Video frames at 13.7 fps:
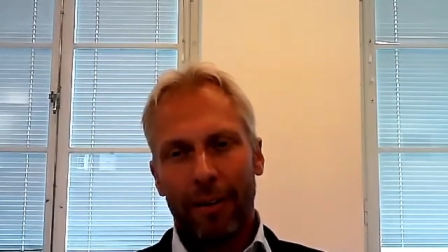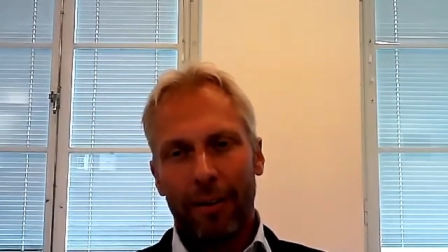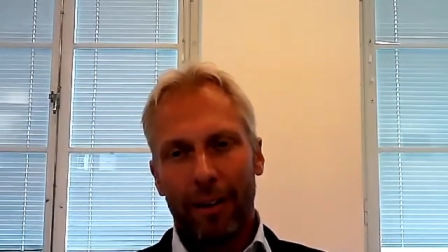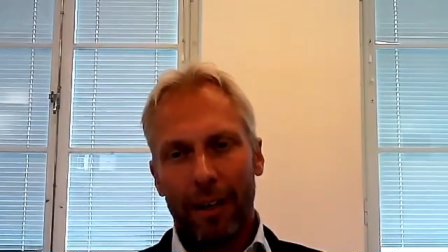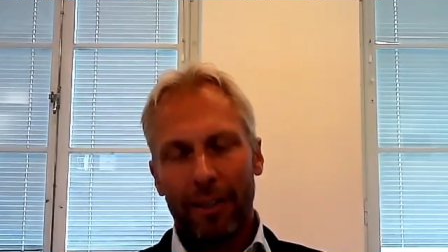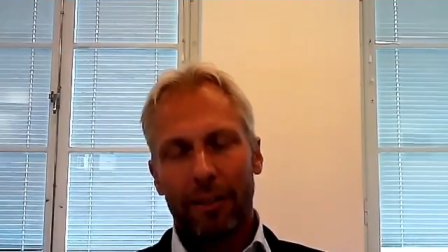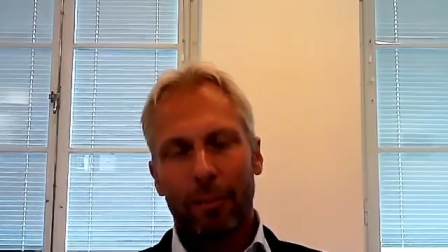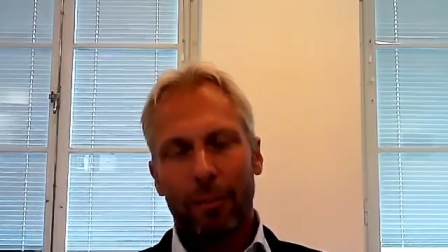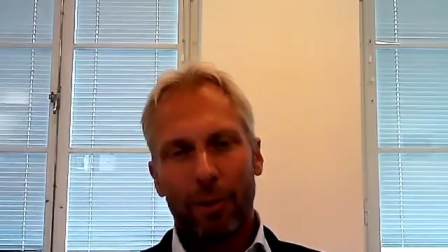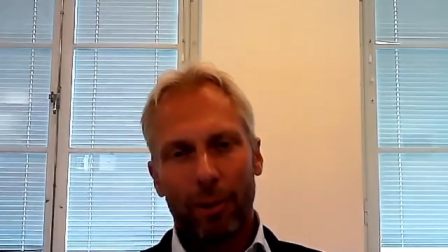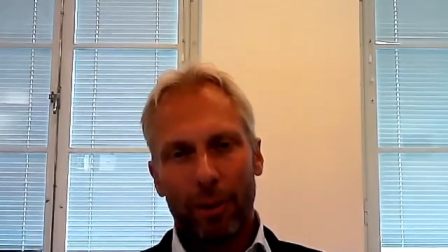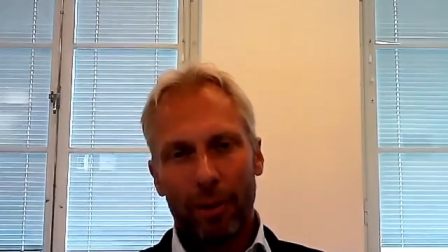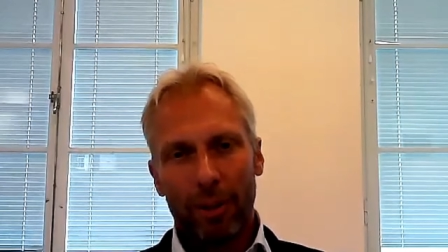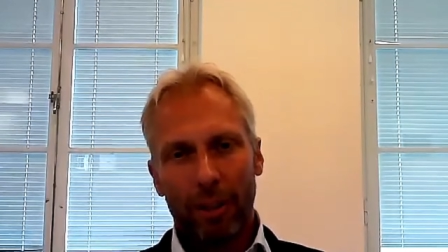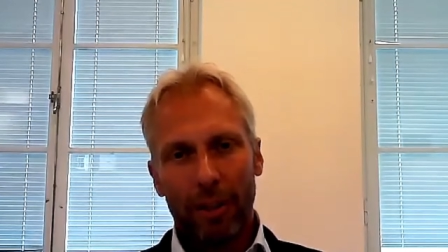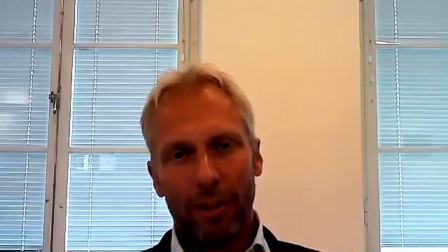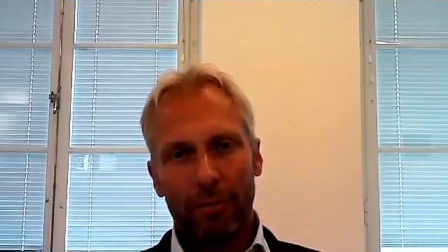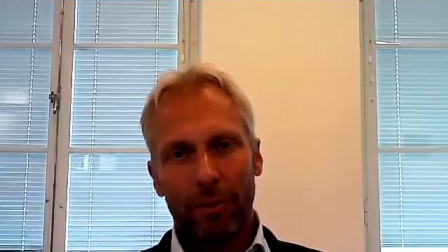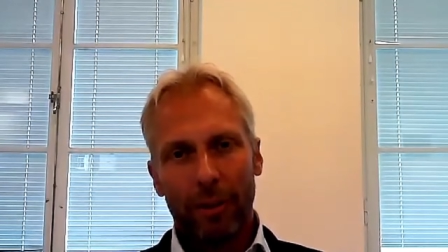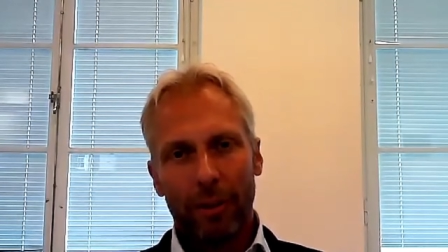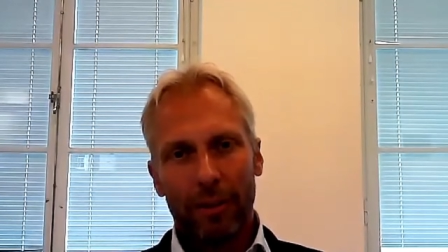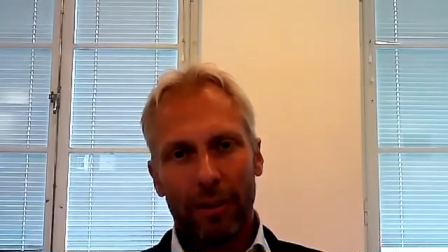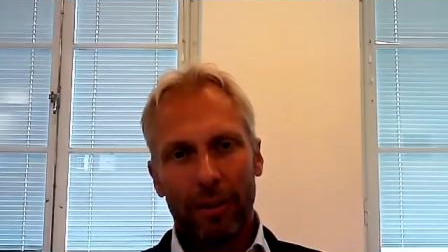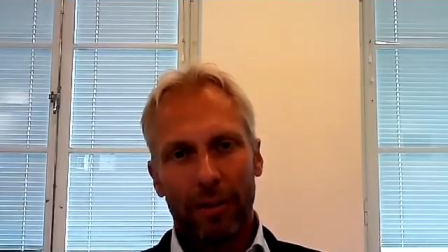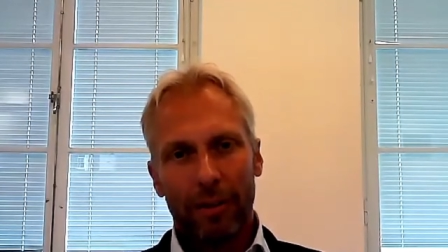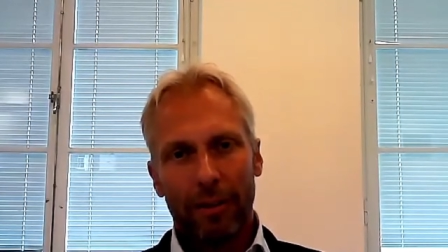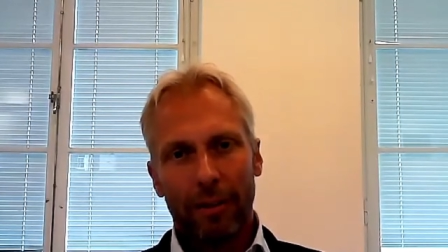a customer concentration, for
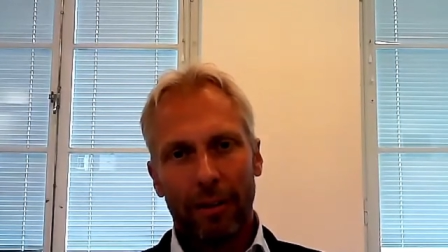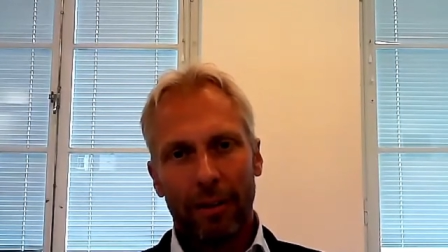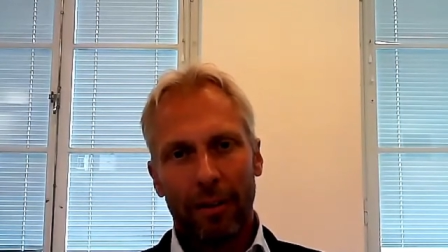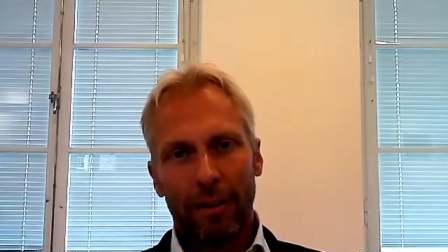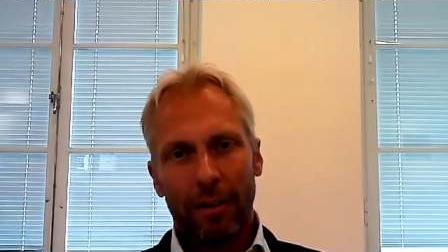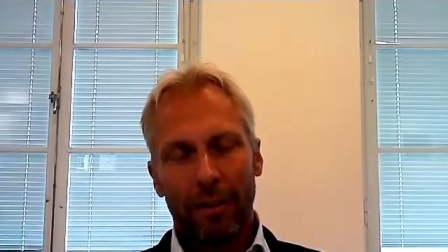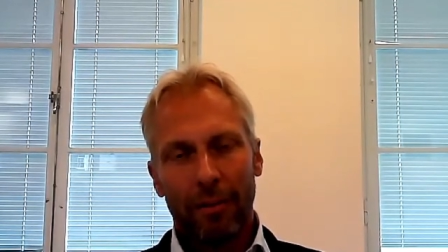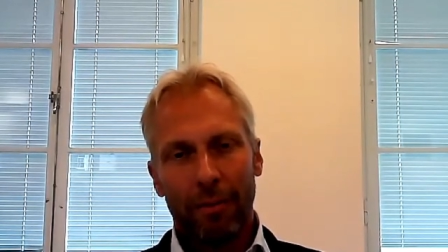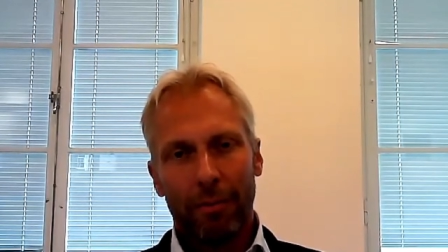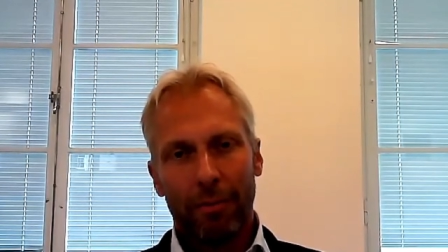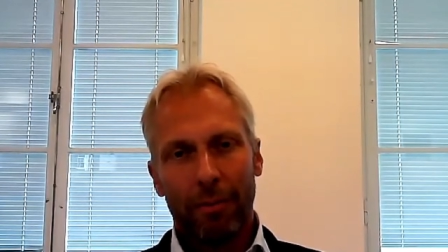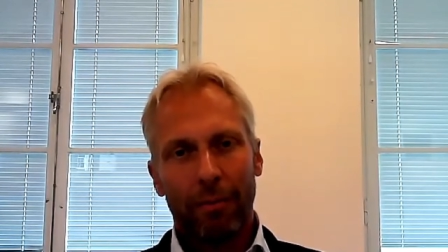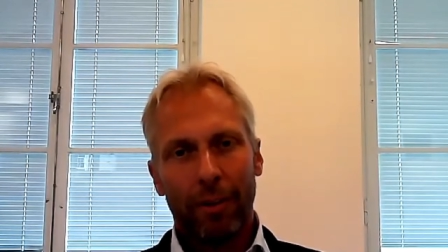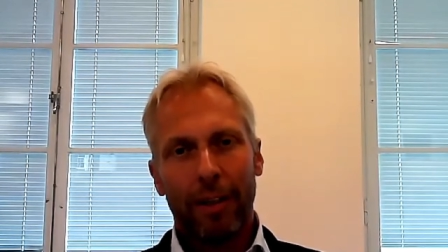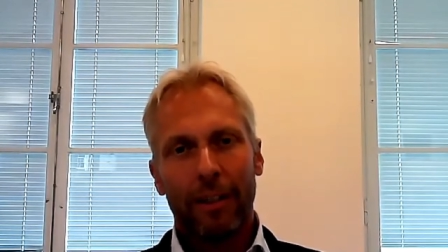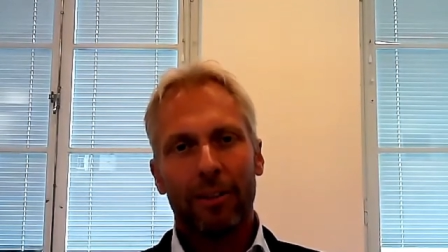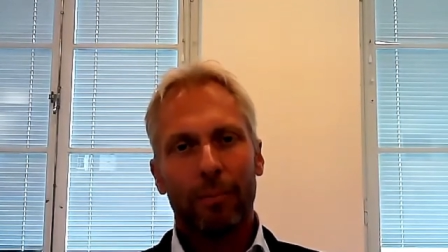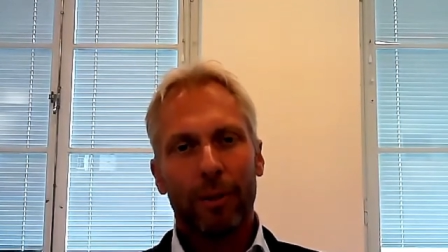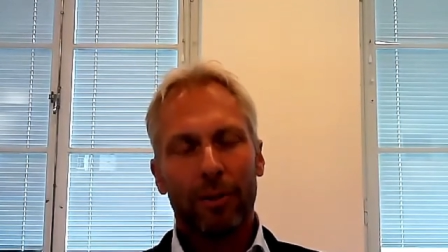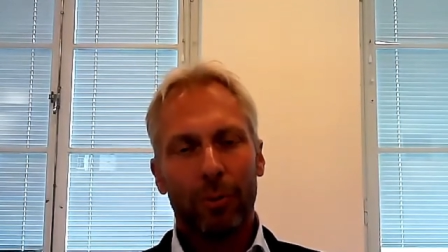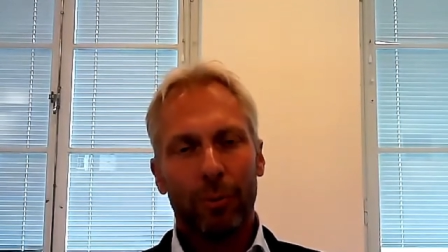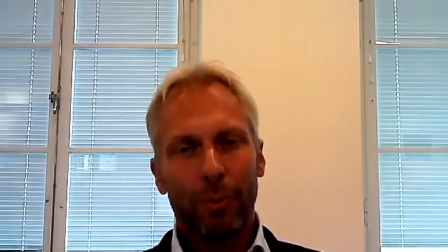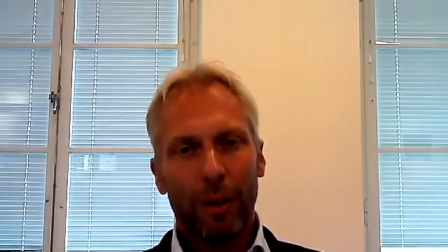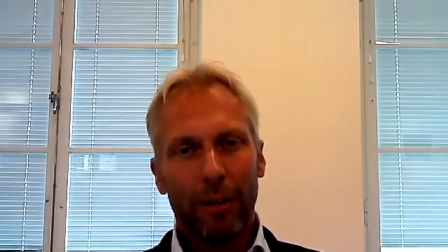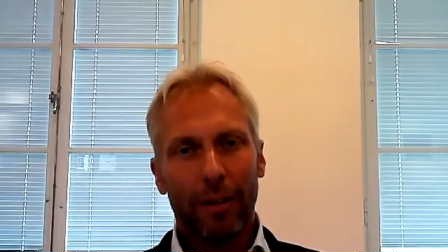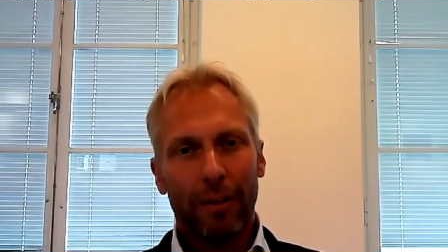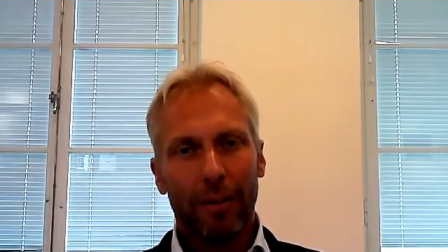instance, uh, if if your customer is too
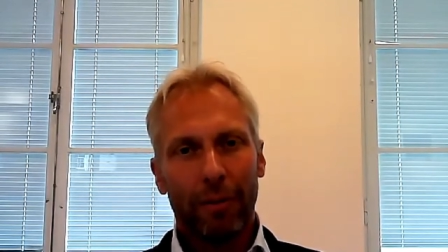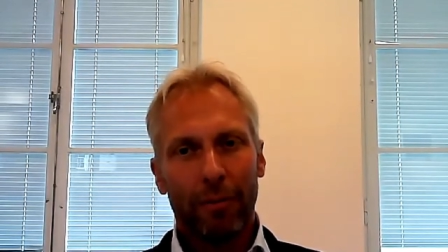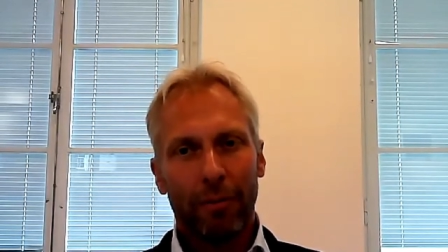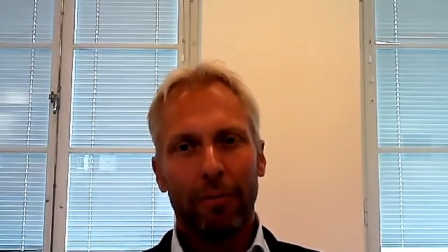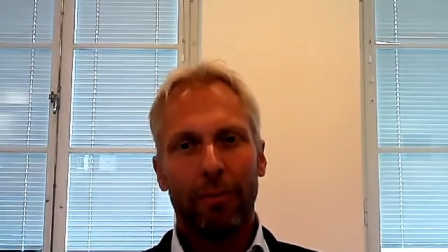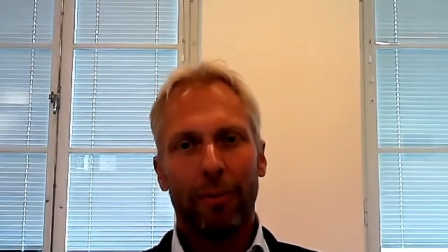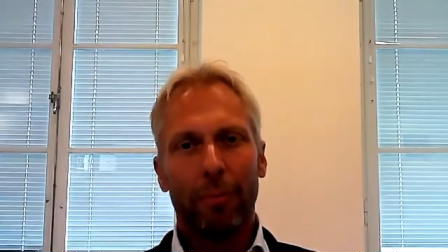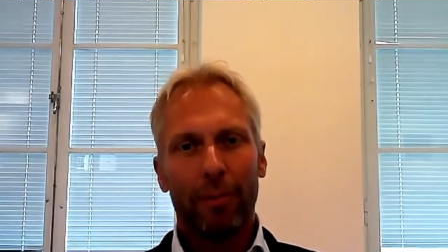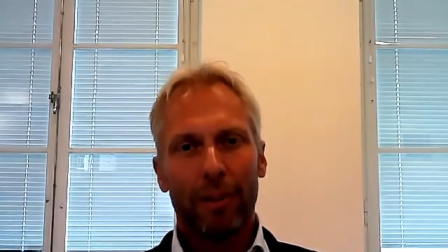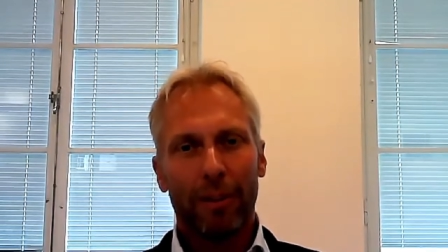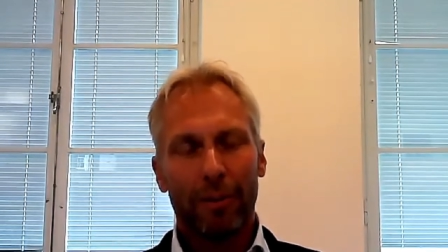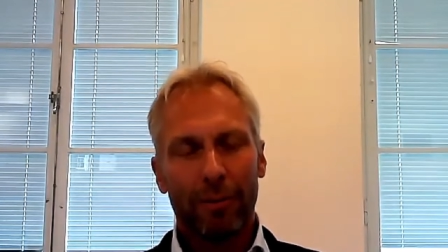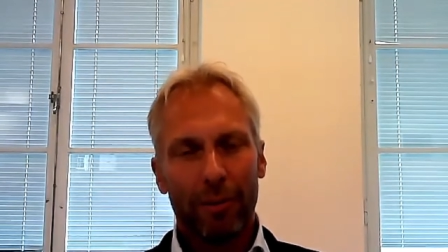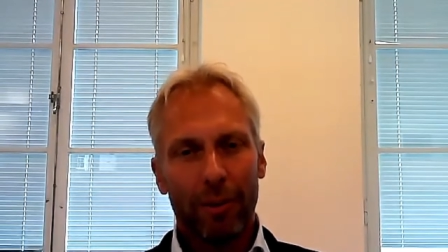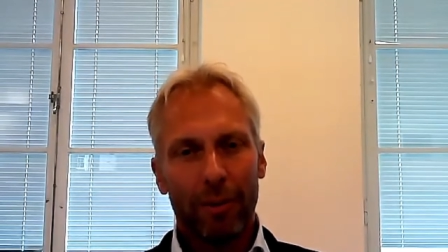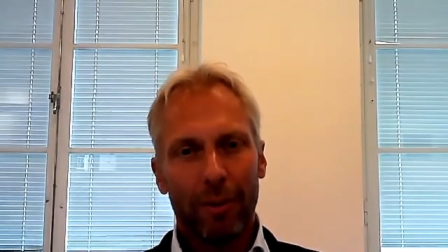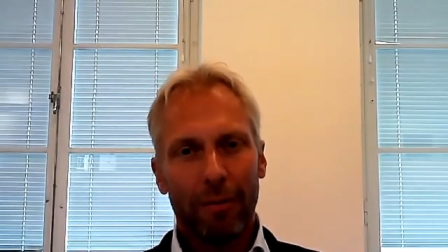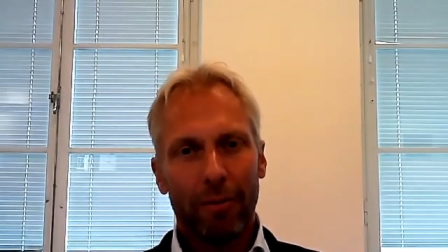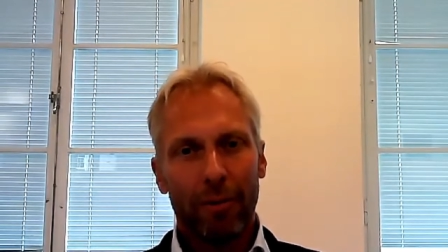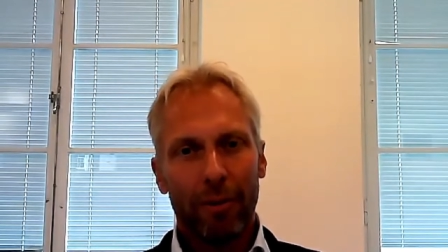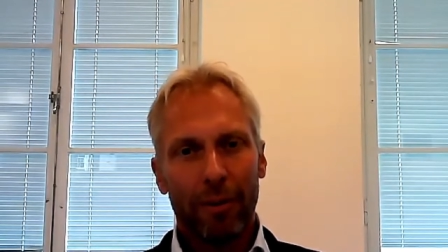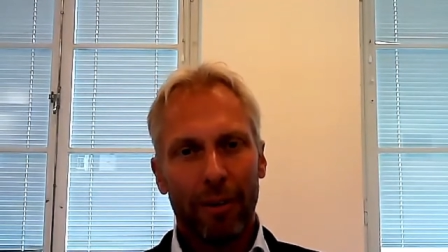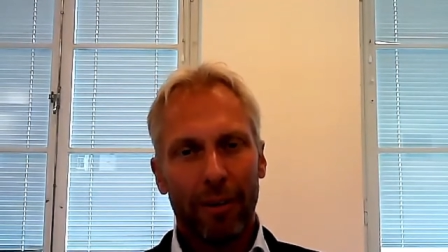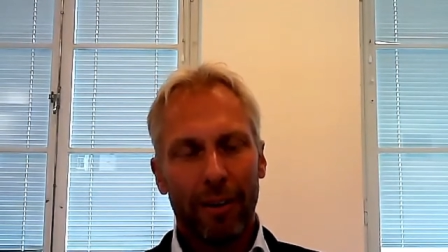big, if it's 50% of your revenue,